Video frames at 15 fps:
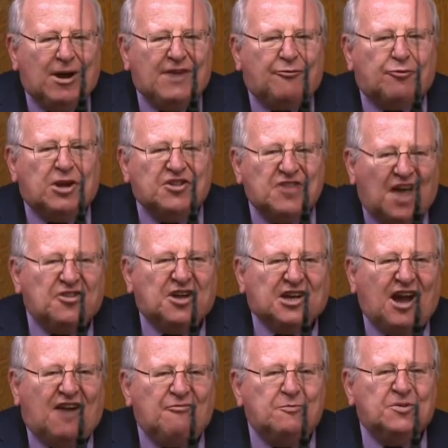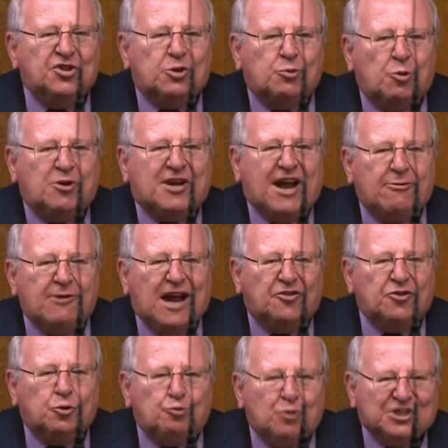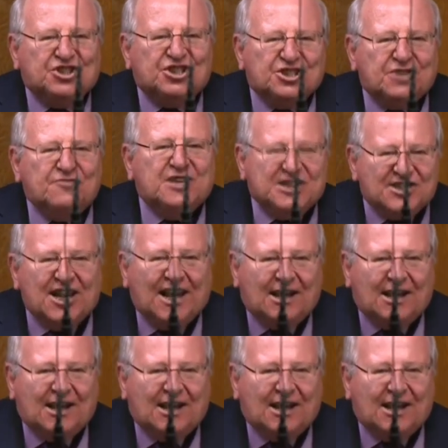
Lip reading: way for another government that will carry out the wishes of this